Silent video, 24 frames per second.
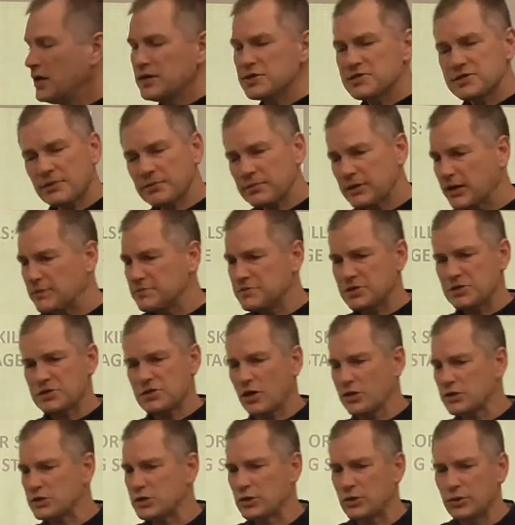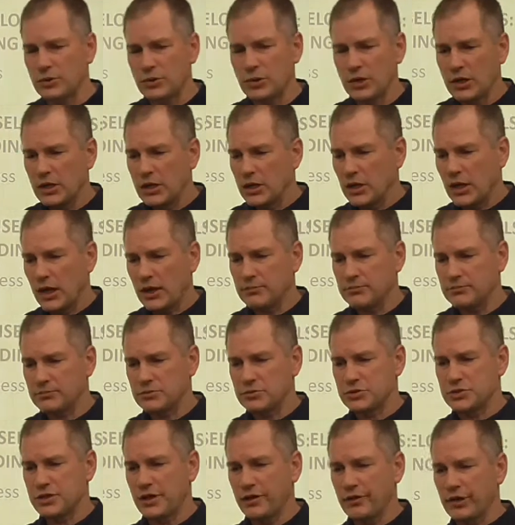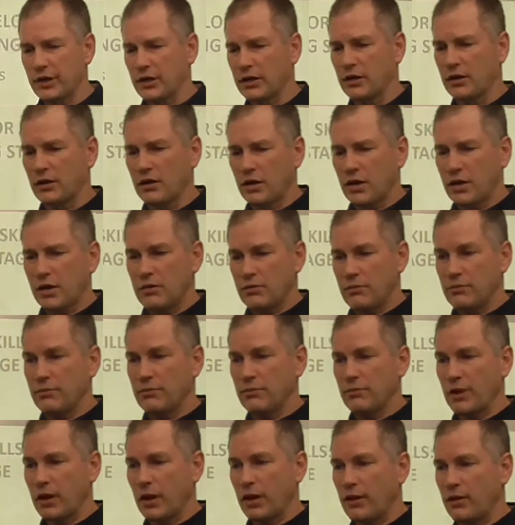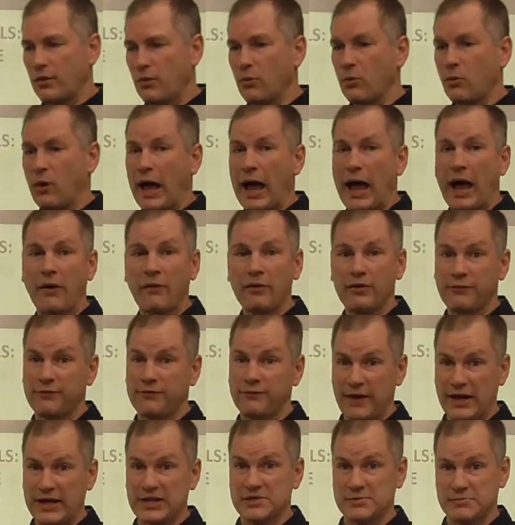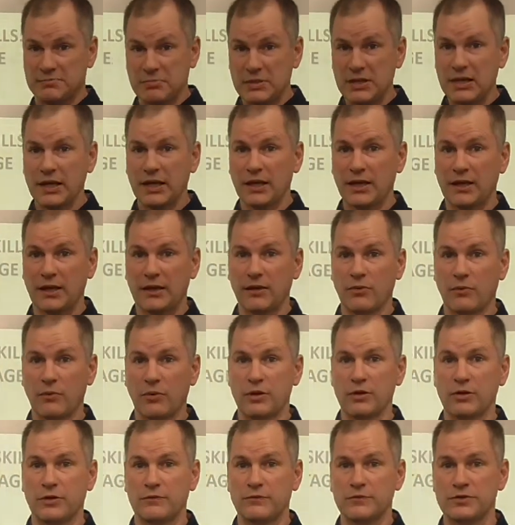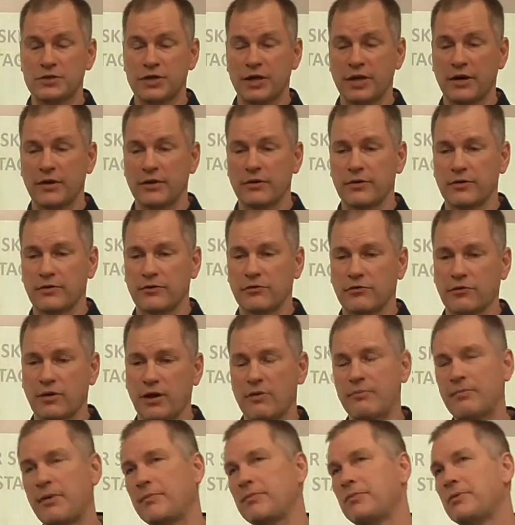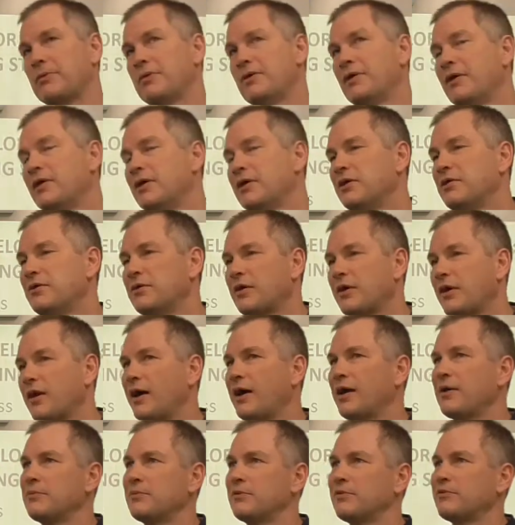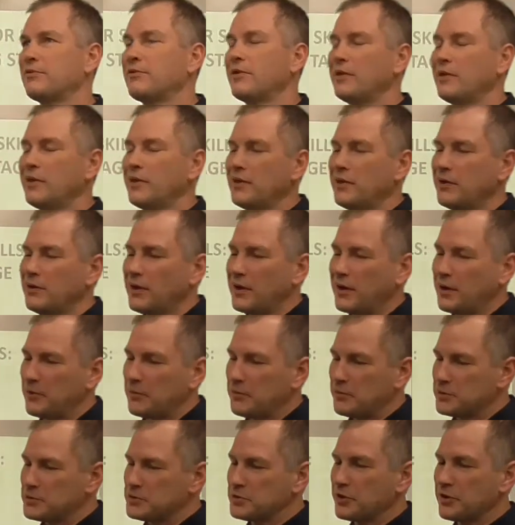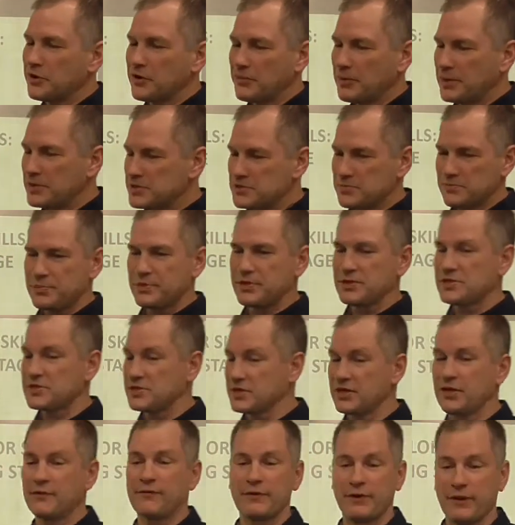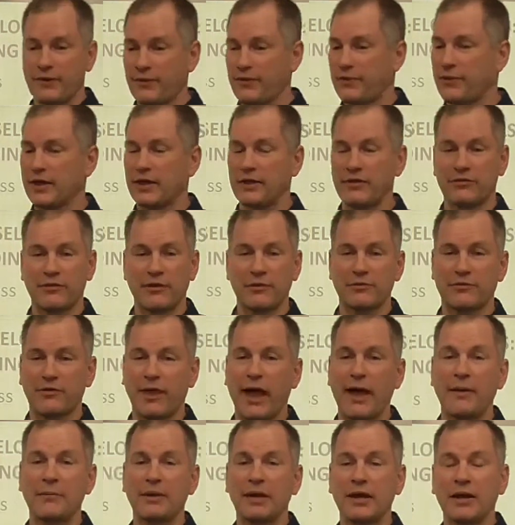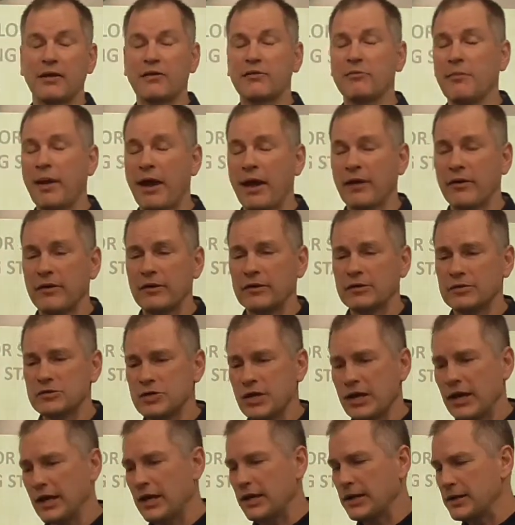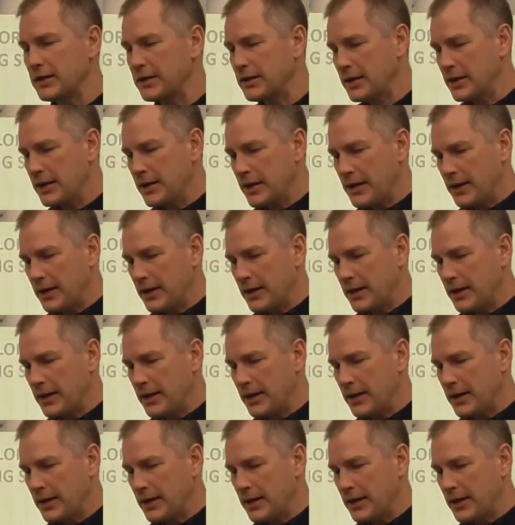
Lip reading: Sometimes it's also sharing how it affects me, what you've shared. And so I remember, a client was talking about some pretty significant things that was happening in his marriage, and